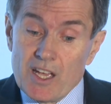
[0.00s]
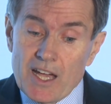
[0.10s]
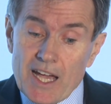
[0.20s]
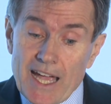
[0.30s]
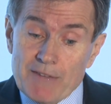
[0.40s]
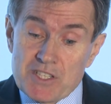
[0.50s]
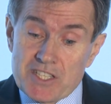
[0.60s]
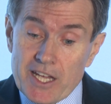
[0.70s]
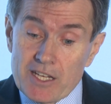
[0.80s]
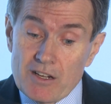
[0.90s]
I have to
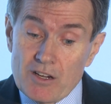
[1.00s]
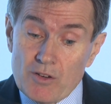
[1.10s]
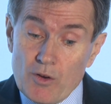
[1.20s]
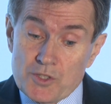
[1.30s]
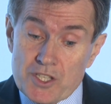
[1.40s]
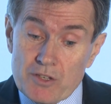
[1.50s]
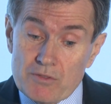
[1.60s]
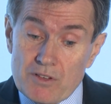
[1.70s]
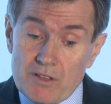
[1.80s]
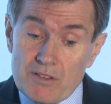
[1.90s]
say, uh, also,
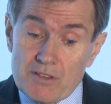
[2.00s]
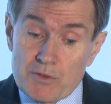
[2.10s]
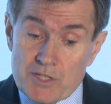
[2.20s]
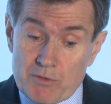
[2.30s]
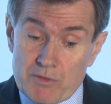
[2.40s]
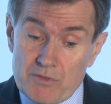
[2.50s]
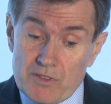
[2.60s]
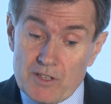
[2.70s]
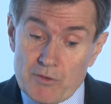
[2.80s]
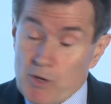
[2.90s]
there is a, re
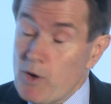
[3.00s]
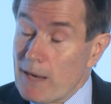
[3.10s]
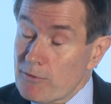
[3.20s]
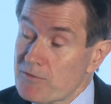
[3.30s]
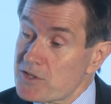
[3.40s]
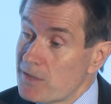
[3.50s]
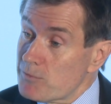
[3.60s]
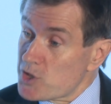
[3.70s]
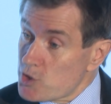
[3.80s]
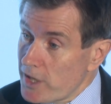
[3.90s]
a requirement for some
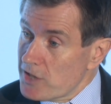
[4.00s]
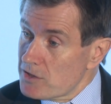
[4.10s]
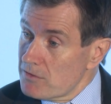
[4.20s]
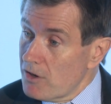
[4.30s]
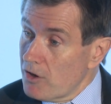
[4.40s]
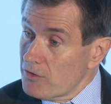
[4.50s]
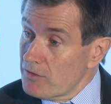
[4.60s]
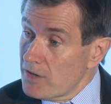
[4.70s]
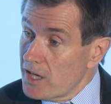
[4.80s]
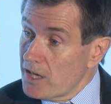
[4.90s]
restraint on
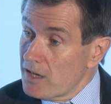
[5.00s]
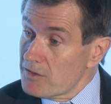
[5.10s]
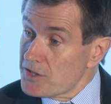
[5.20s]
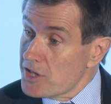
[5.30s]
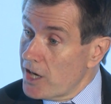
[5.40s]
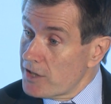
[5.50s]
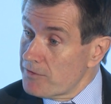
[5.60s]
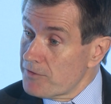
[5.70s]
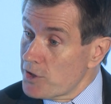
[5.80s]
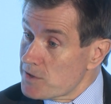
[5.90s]
uh, the side of
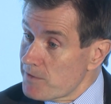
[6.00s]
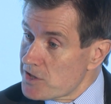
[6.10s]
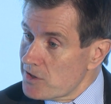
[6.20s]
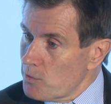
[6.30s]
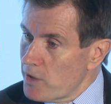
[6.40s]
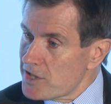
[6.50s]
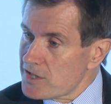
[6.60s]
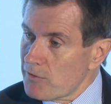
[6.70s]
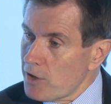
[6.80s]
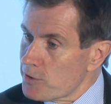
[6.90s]
those of us in the West. I
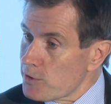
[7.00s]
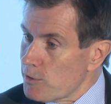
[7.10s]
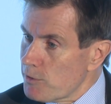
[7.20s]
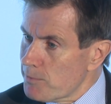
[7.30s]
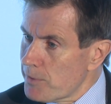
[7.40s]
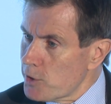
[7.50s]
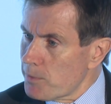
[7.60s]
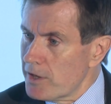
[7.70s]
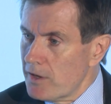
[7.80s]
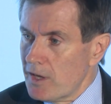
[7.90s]
rather agree with the Pope
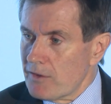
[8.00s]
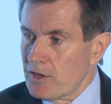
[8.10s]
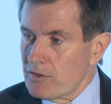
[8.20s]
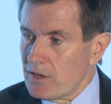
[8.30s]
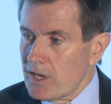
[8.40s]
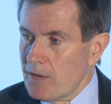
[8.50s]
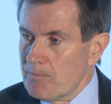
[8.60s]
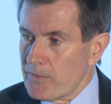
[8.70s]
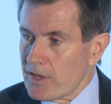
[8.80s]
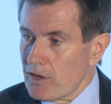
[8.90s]
that, um,
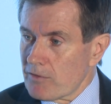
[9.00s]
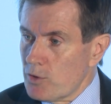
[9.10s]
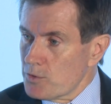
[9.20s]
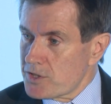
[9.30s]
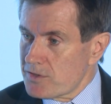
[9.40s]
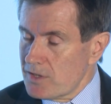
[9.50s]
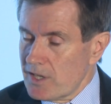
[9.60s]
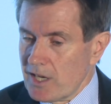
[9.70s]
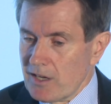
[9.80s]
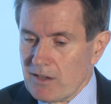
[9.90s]
of course, uh,
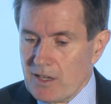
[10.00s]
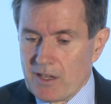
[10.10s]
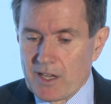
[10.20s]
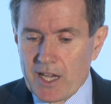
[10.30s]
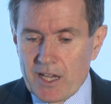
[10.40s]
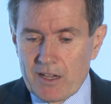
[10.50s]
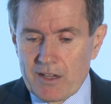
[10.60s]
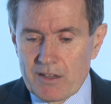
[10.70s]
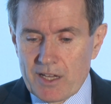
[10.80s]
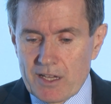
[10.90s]
uh, uh,
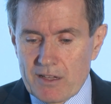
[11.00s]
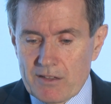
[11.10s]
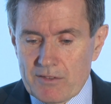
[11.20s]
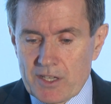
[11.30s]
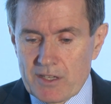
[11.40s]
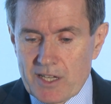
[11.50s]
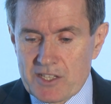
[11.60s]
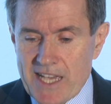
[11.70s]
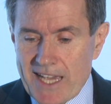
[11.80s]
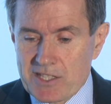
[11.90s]
the
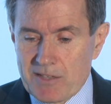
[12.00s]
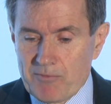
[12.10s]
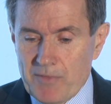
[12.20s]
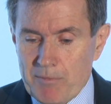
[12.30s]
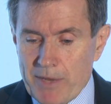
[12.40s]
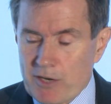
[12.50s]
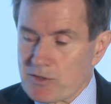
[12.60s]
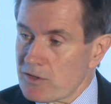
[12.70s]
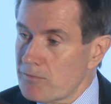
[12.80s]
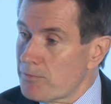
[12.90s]
attacks in, in Paris
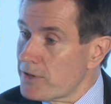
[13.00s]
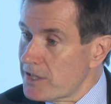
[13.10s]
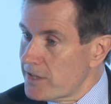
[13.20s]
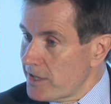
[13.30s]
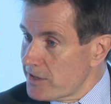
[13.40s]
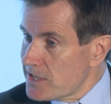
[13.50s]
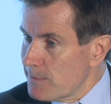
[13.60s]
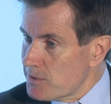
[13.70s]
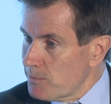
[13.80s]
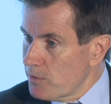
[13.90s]
are completely
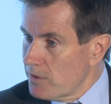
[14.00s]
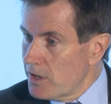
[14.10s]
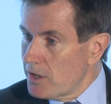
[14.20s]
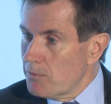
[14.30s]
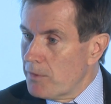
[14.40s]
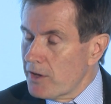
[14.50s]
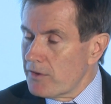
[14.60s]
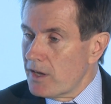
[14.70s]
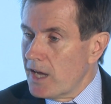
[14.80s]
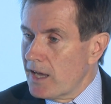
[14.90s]
unacceptable, but,
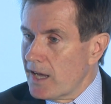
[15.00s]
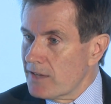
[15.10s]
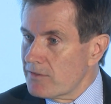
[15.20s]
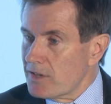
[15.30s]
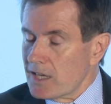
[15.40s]
uh, and uh,